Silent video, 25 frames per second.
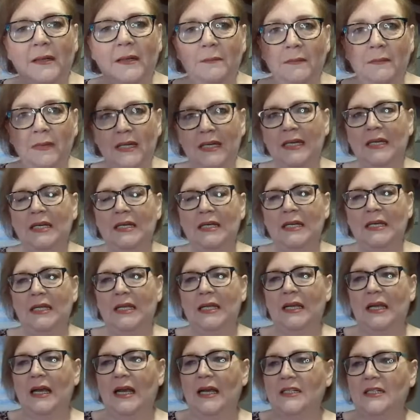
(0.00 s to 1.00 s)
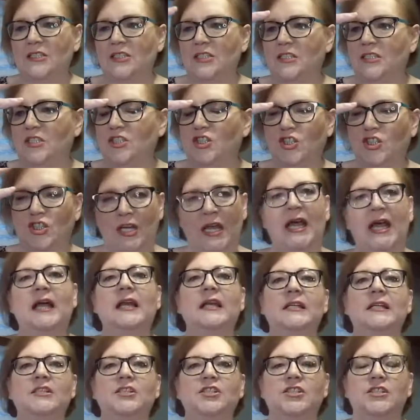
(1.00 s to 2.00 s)
then immediately I just
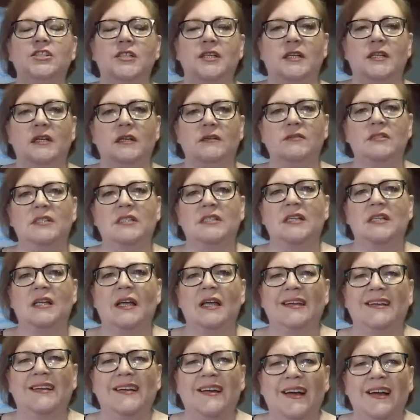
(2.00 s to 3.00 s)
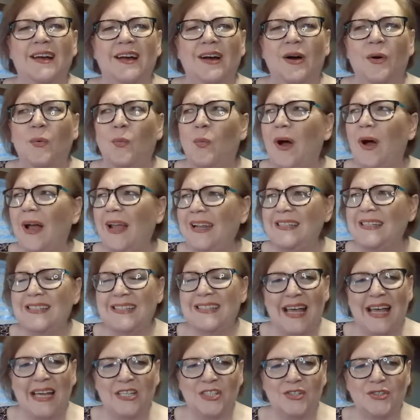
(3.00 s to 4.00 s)
challenged it. It was like, why is
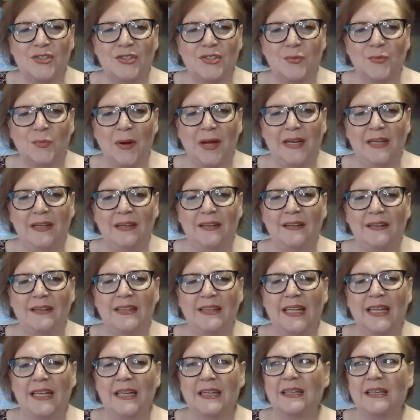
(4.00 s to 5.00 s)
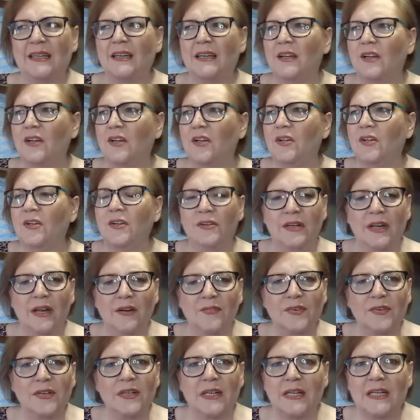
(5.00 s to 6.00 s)
that true? Why do you think you're
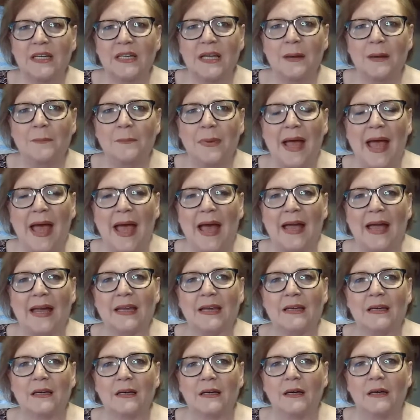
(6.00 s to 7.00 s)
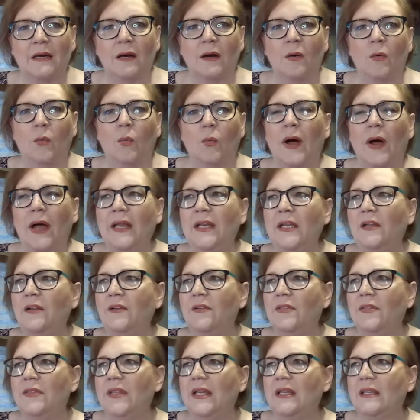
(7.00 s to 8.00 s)
never going to come back? why do
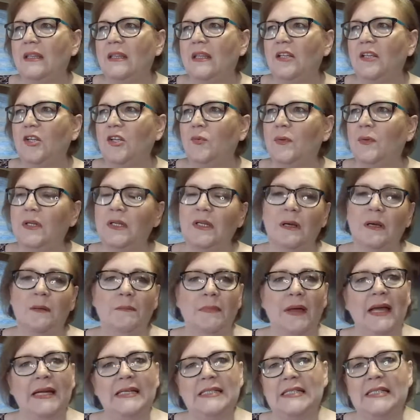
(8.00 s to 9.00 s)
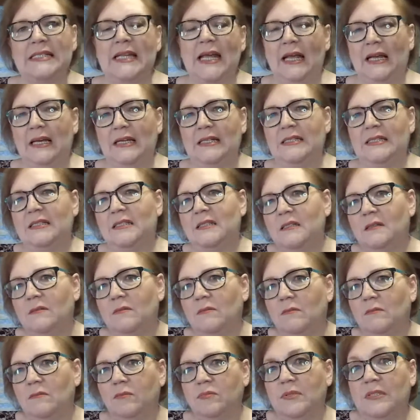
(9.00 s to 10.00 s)
you think that you wouldn't come back to Dallas
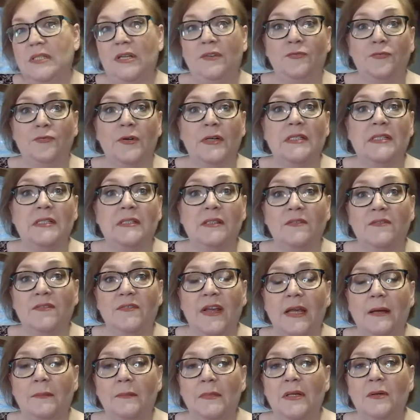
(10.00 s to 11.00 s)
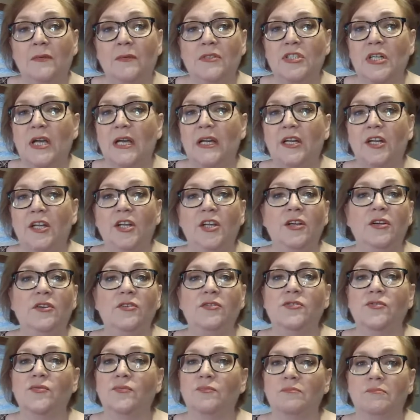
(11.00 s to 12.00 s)
and see friends and family, which I had a
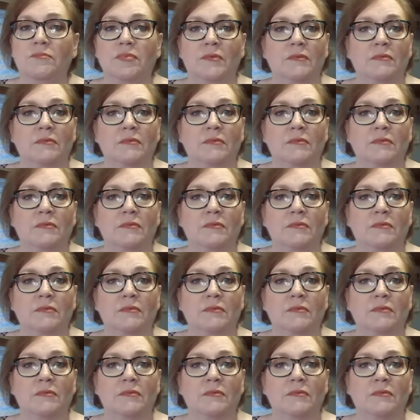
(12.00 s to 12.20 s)
huge